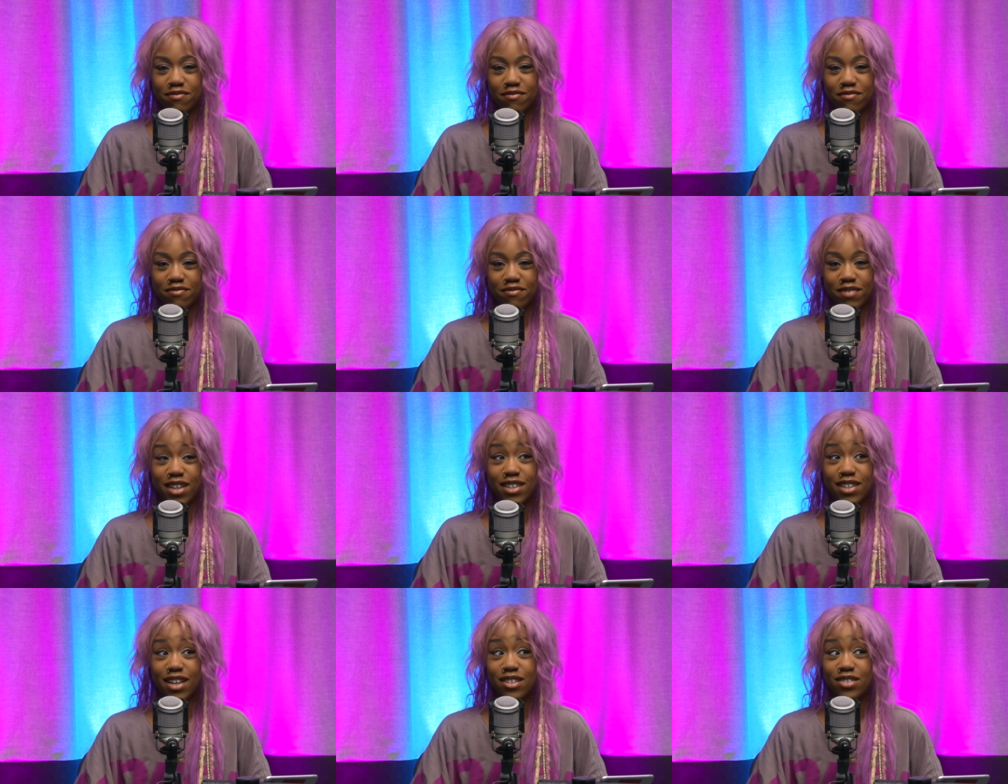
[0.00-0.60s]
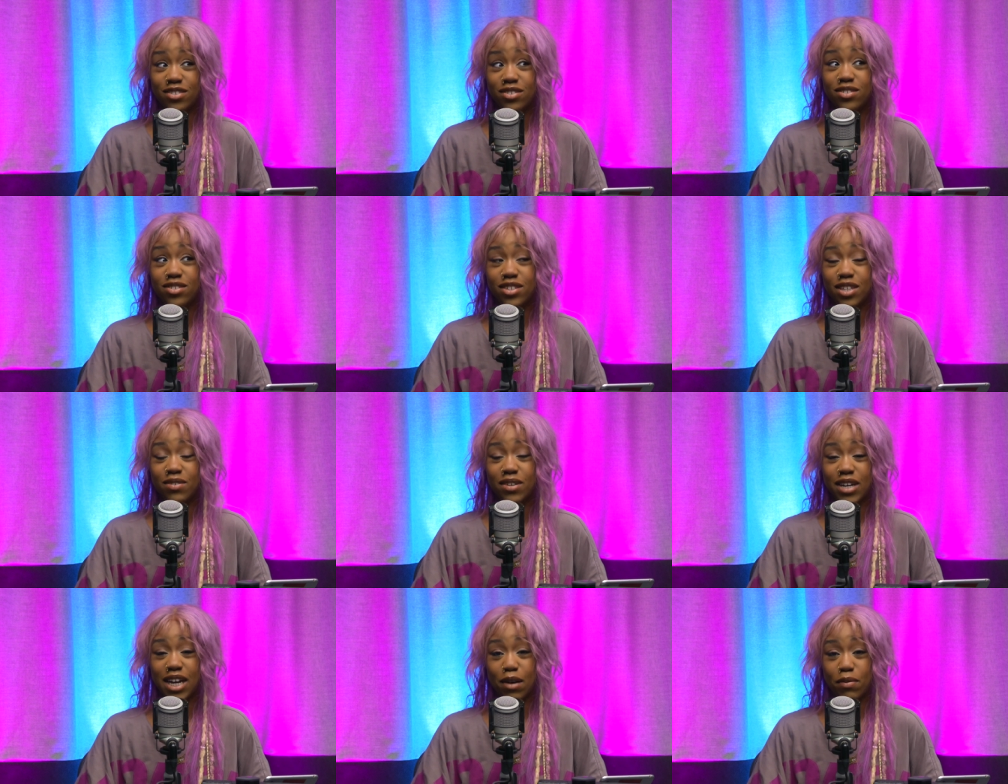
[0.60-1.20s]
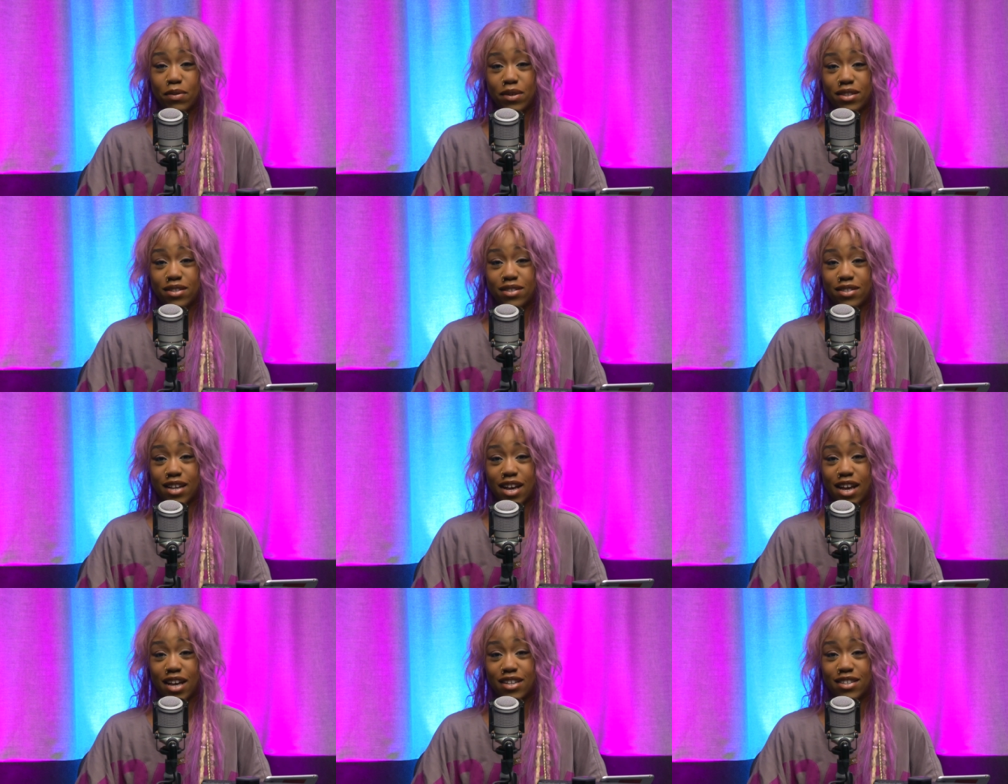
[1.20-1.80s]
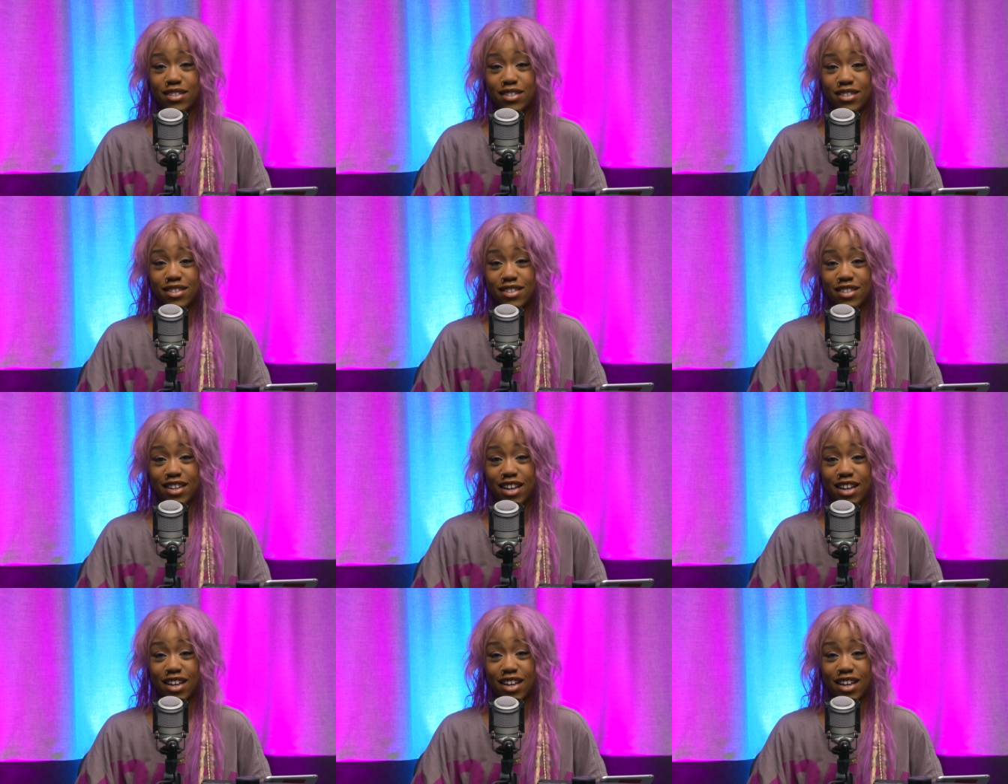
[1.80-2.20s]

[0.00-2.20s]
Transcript: Like, that's usually what happens, guys.